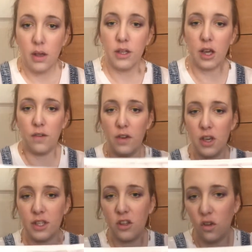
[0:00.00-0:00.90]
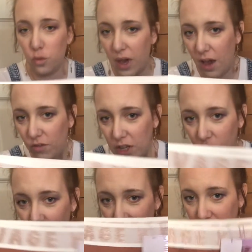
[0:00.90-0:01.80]
So first off, we have
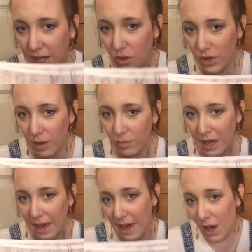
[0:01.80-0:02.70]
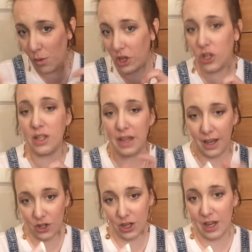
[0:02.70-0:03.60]
this cheeky little number here, which is
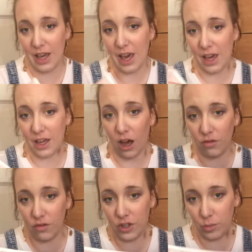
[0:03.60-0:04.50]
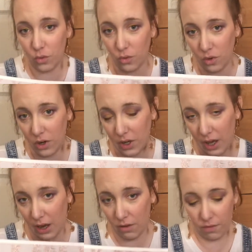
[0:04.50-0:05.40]
actually a comfortable
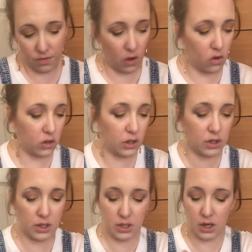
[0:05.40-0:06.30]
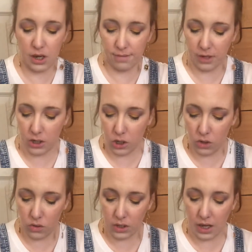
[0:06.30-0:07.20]
looking thong. This is a lovely
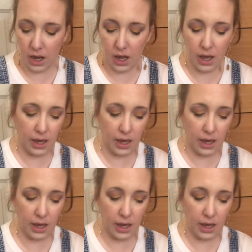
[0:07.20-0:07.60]
nude colour.